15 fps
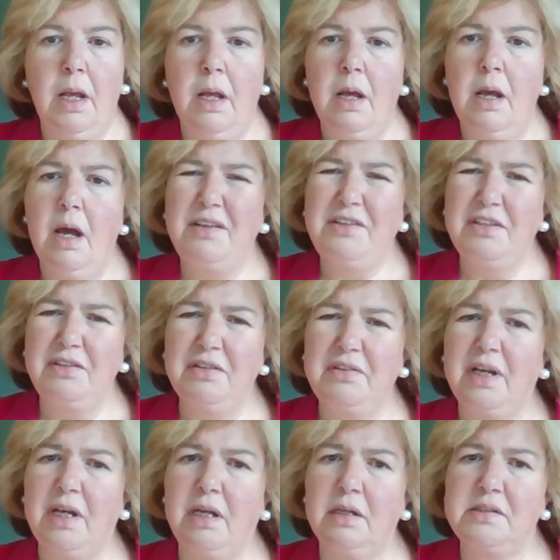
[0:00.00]
And another
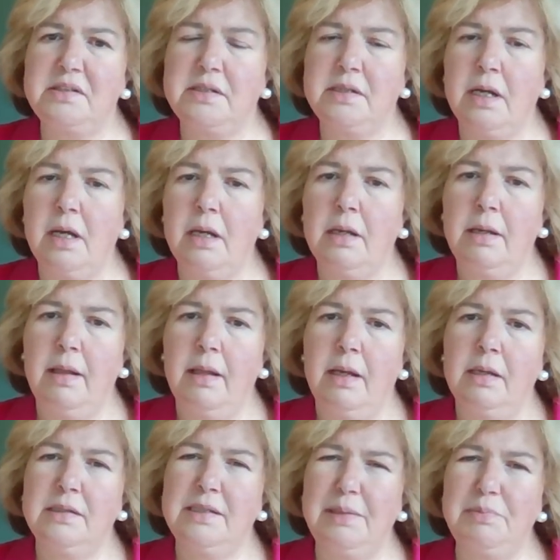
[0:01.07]
cluster
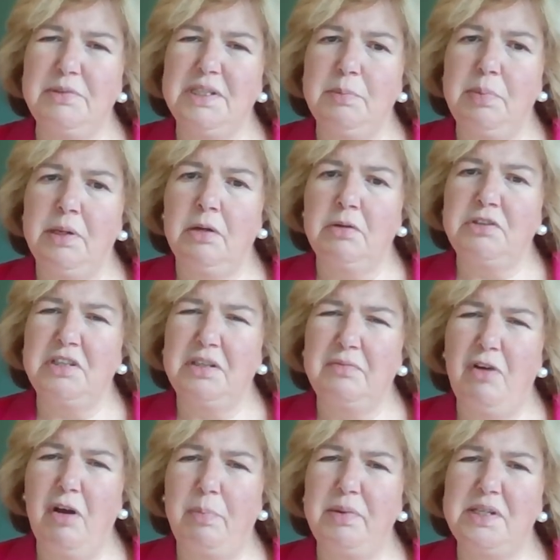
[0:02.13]
seems to belong to the
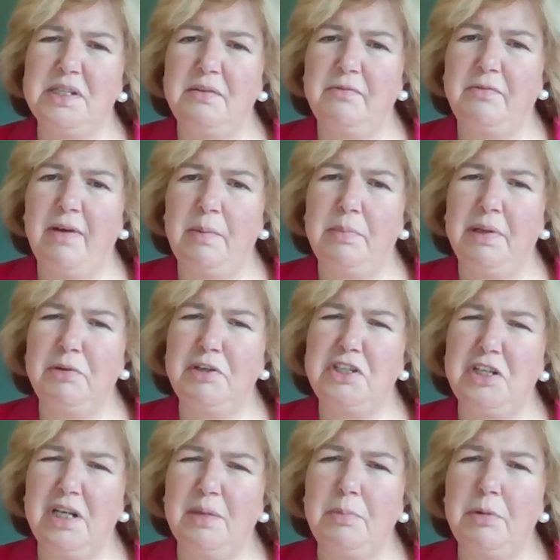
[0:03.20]
Robinson family, which are
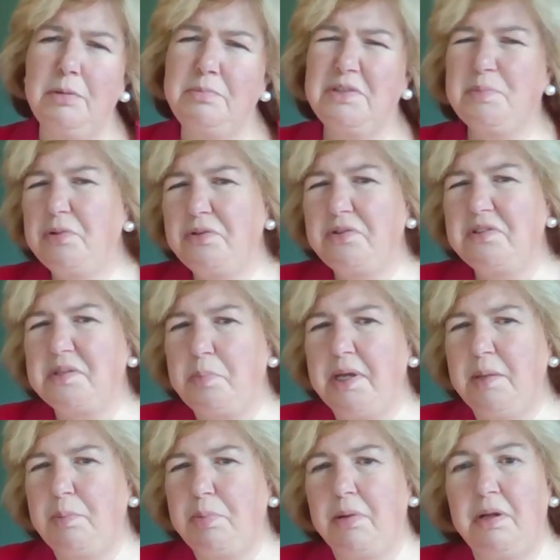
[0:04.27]
your mum's mother's
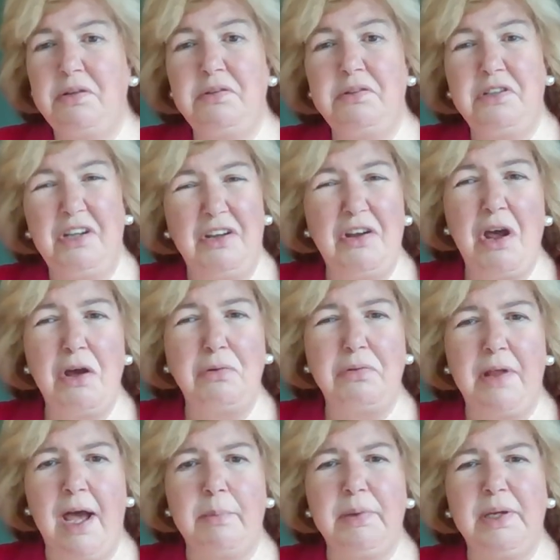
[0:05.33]
people, and you know
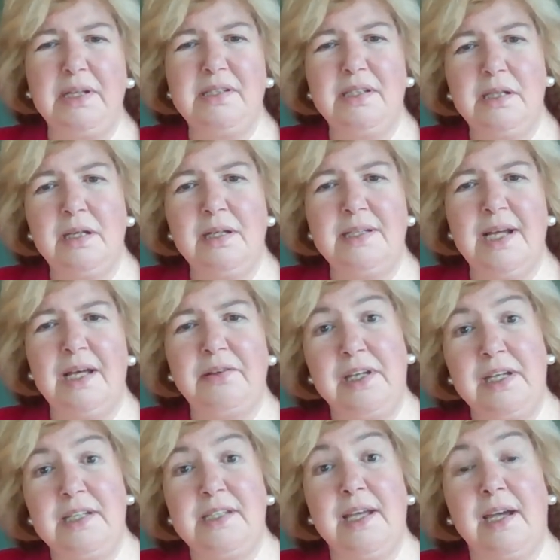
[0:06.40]
that because it turns out that your
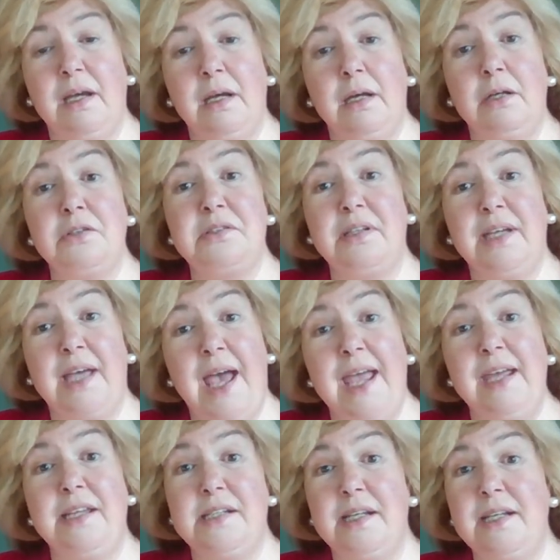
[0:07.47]
second cousin
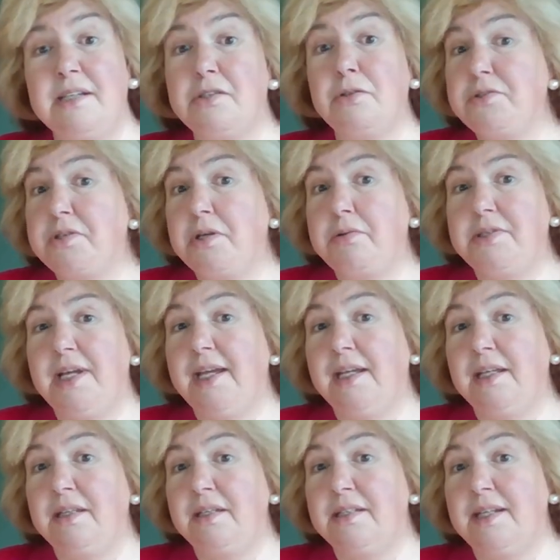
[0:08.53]
Katie has also taken
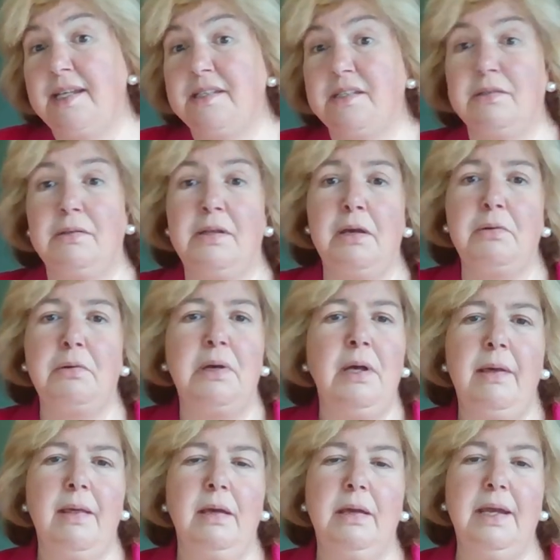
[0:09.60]
the test, although
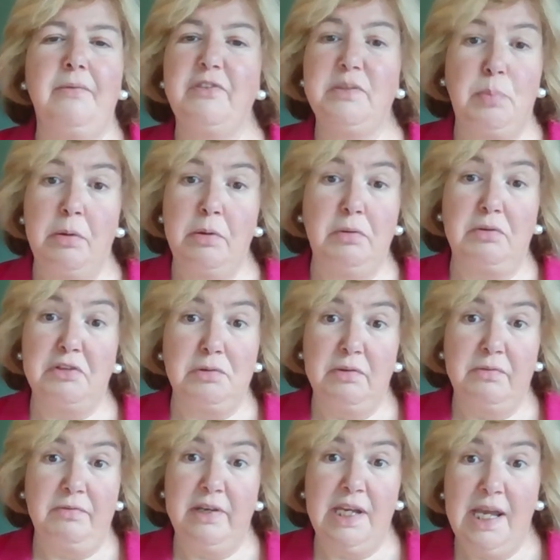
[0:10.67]
you haven't spoken to her for
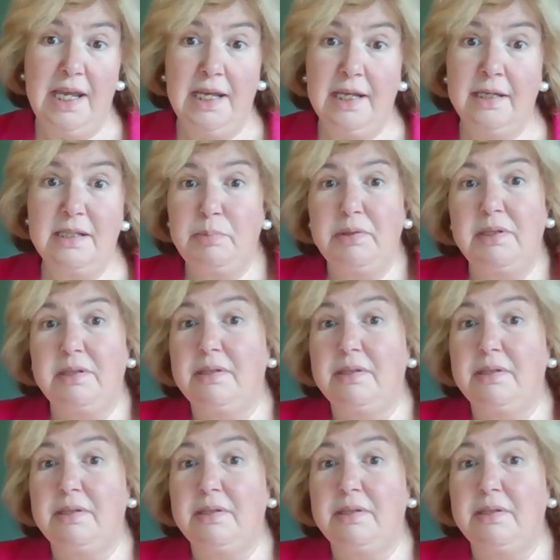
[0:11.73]
years, but